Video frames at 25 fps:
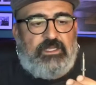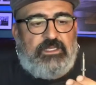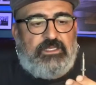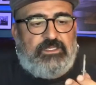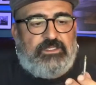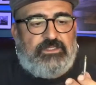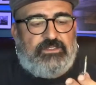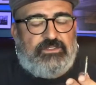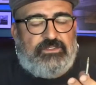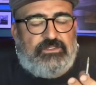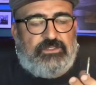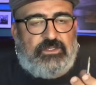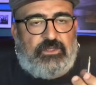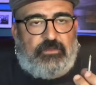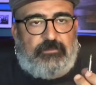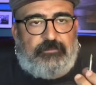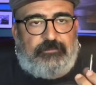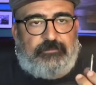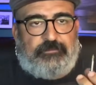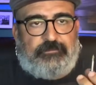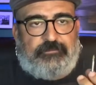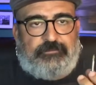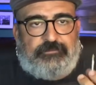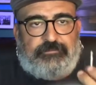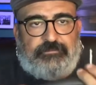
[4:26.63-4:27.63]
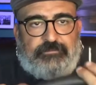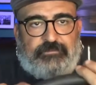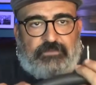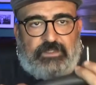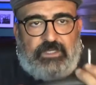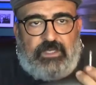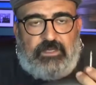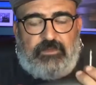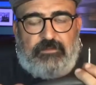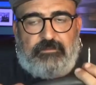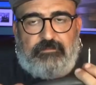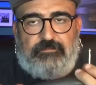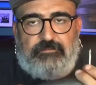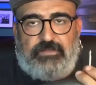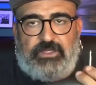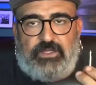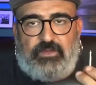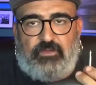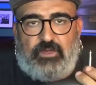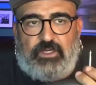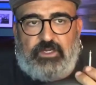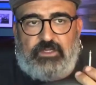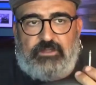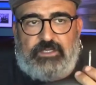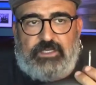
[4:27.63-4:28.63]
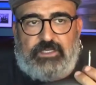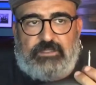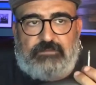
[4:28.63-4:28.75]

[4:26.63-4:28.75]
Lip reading: So, be aware of that.